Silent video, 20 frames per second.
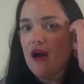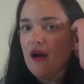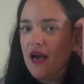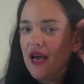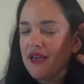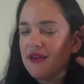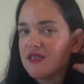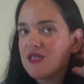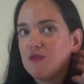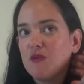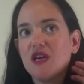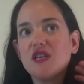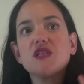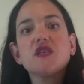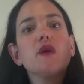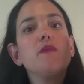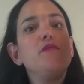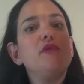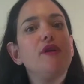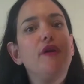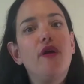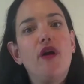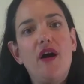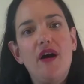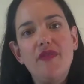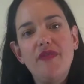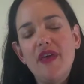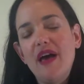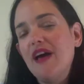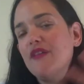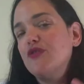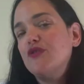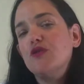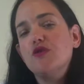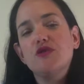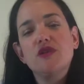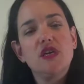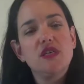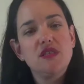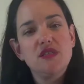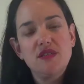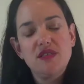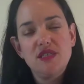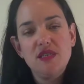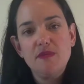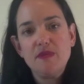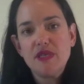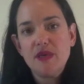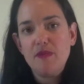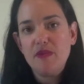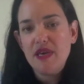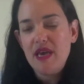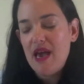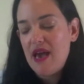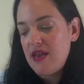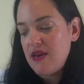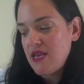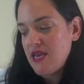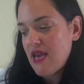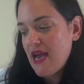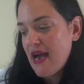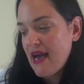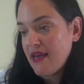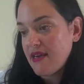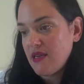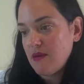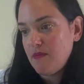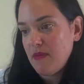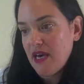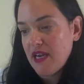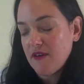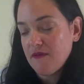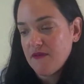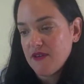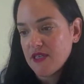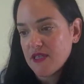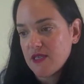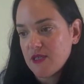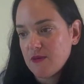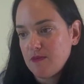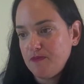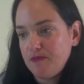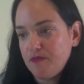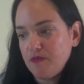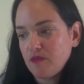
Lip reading: and especially beyond that, there doesn't seem to be any added benefits.